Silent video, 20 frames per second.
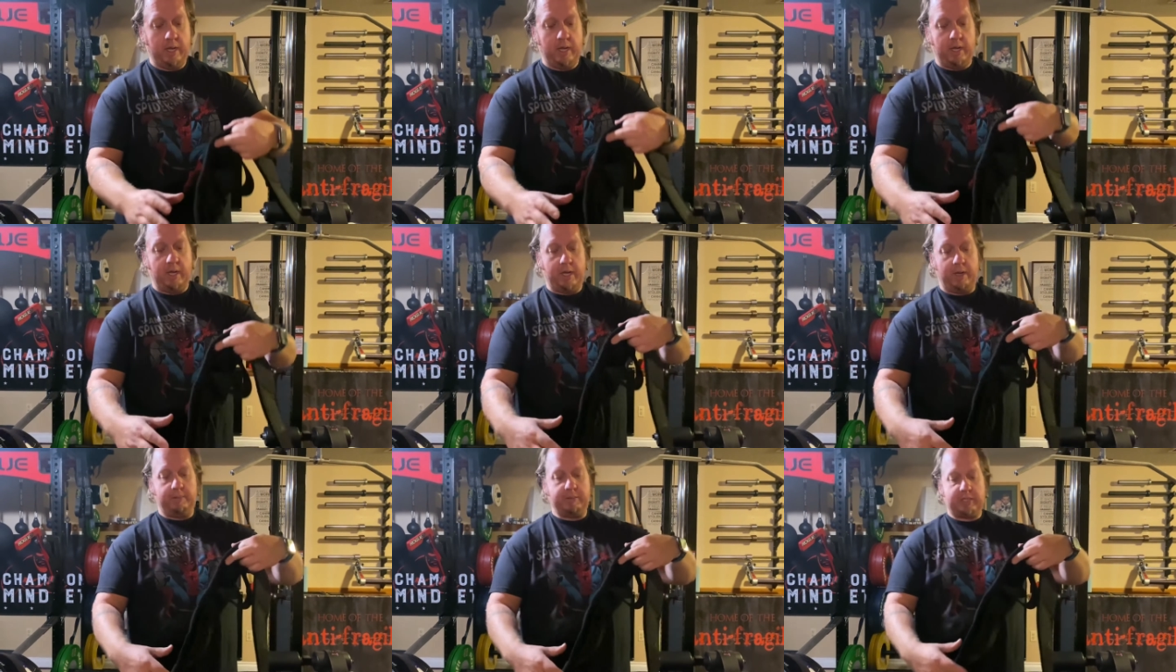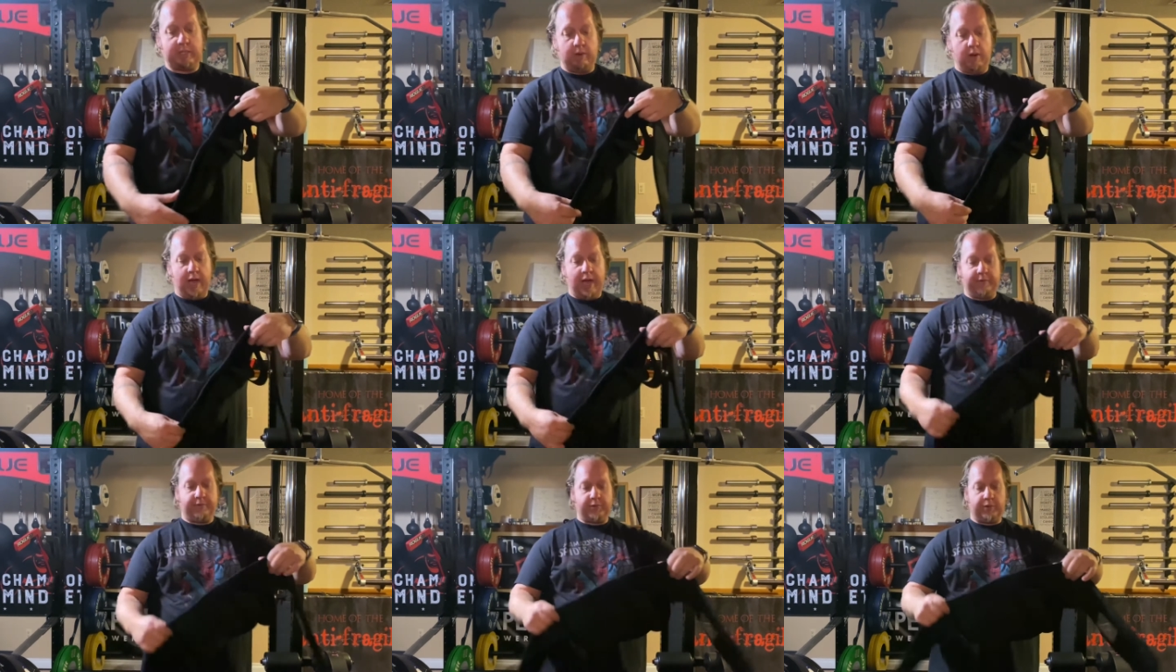and so
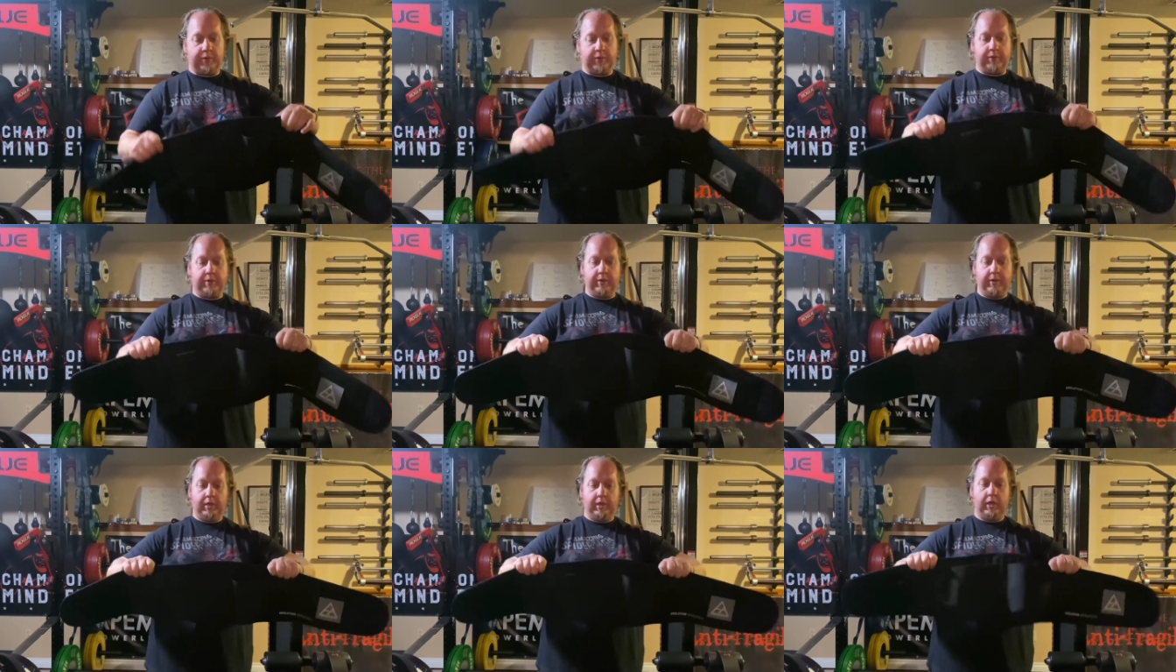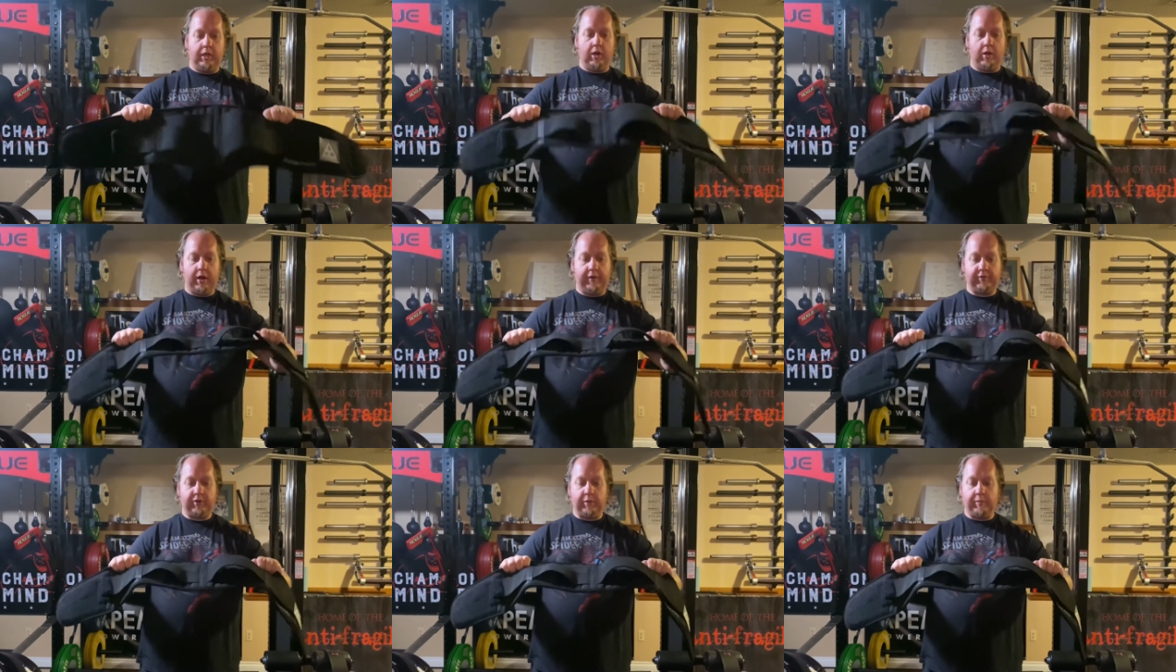after
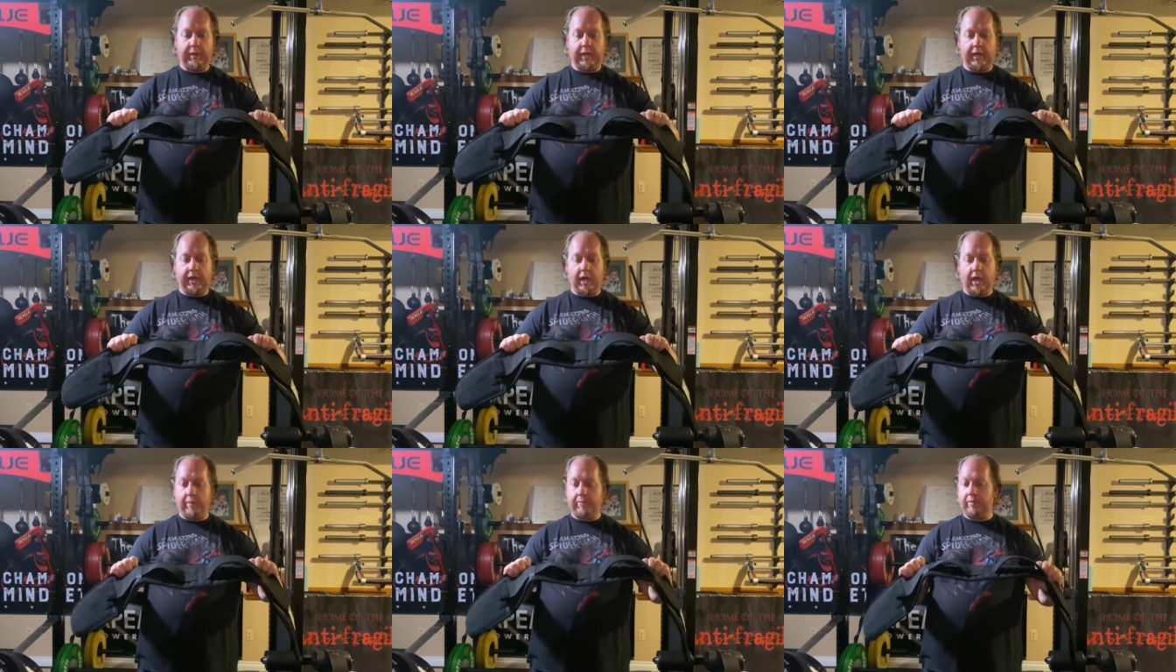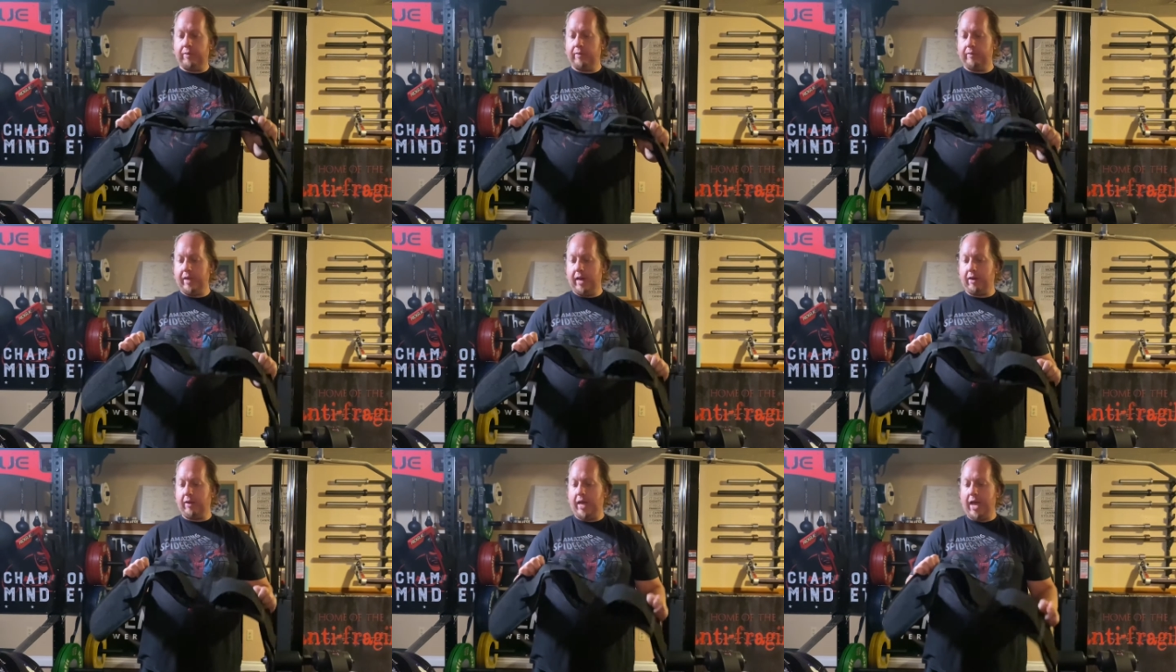you beat it up,
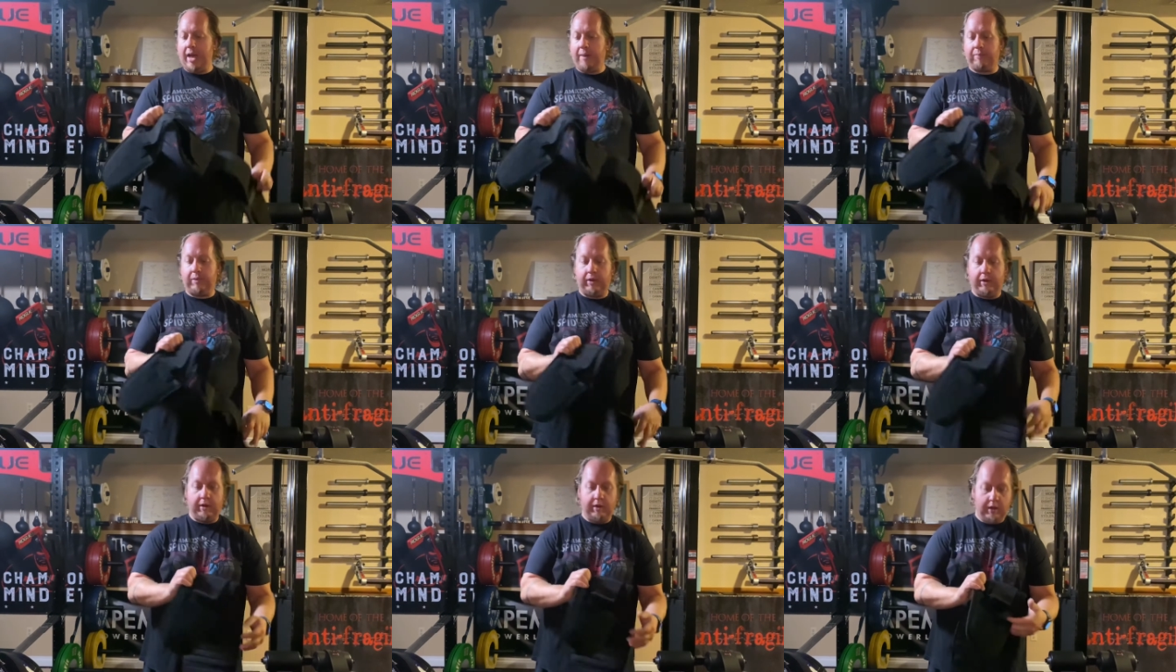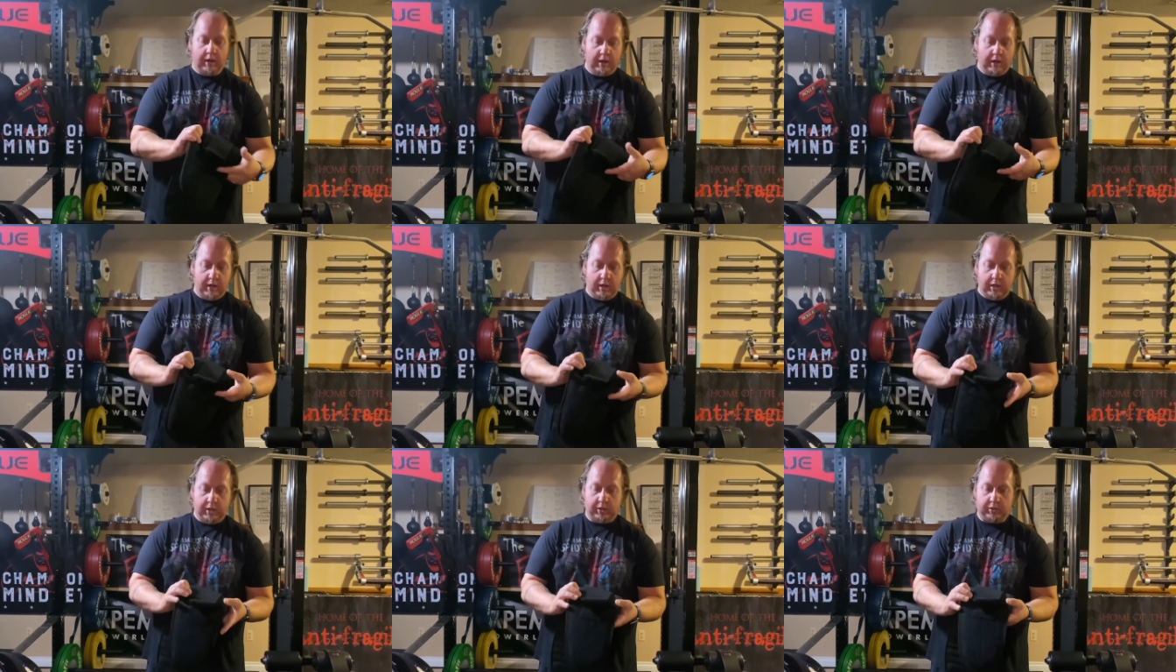that'll happen.
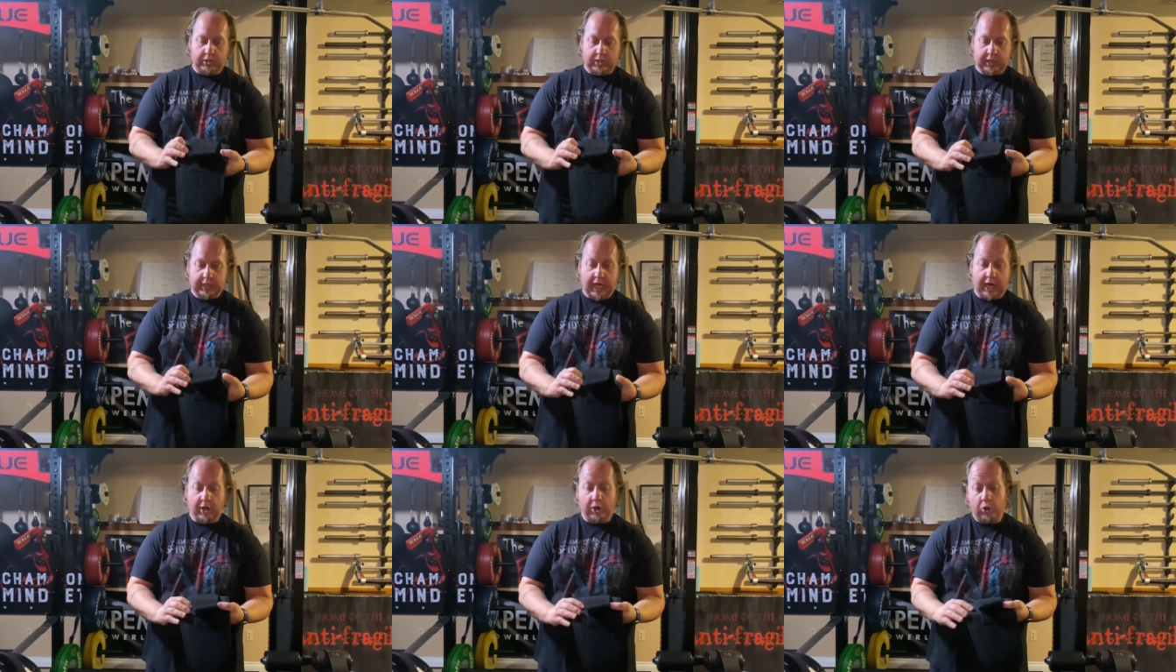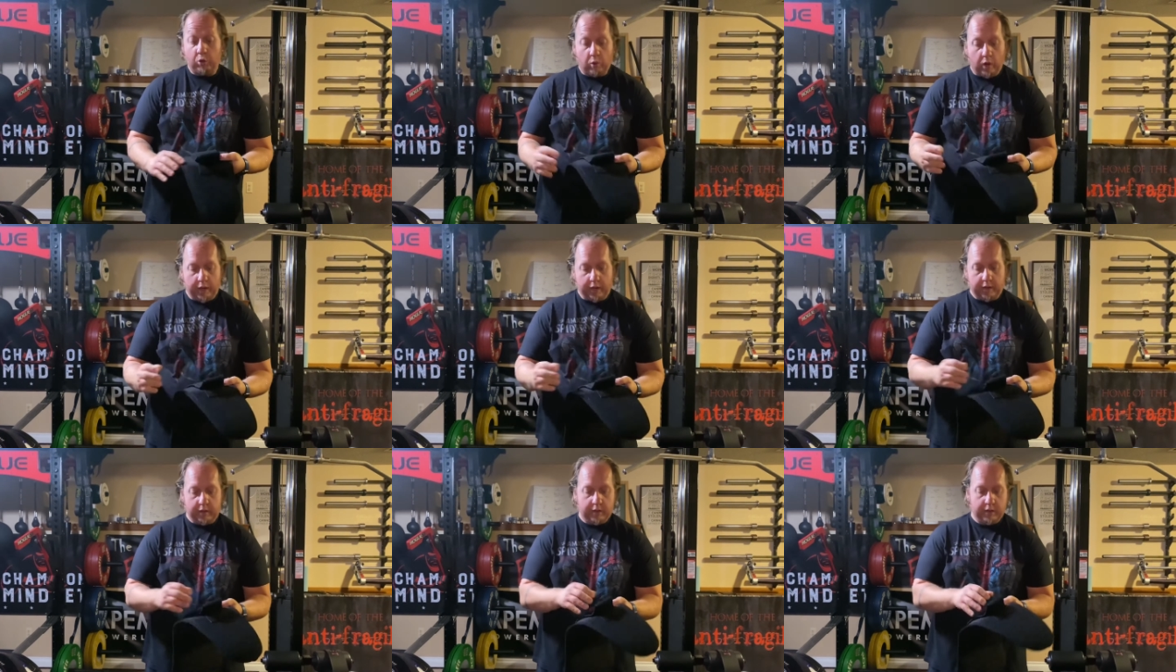You'll just get a new
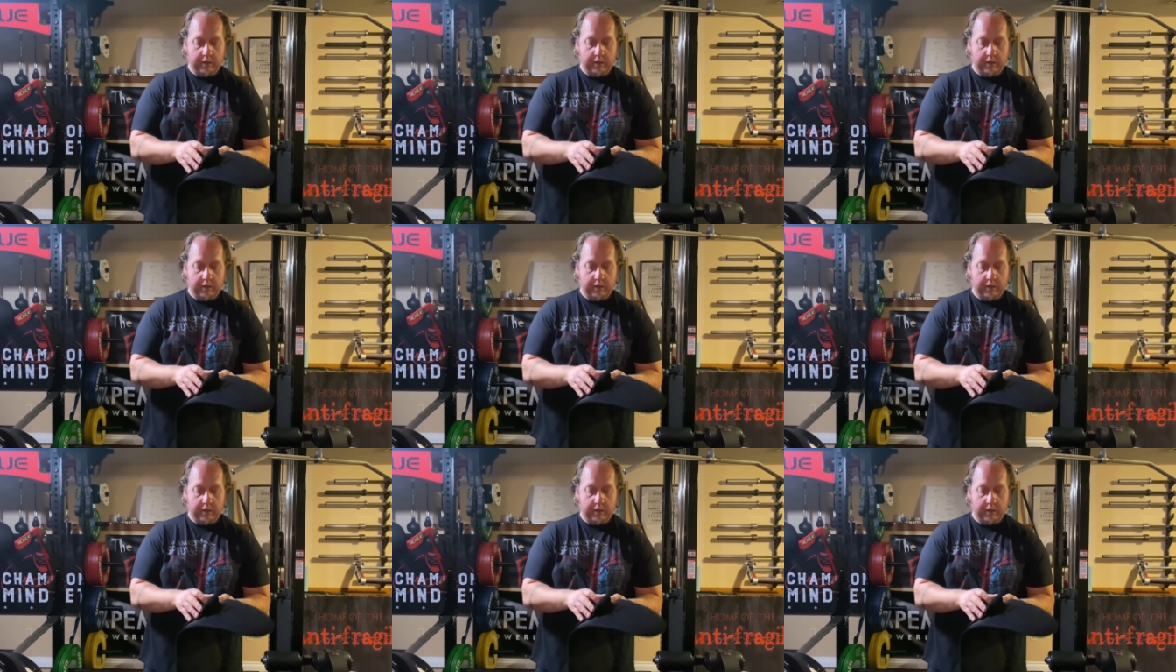one.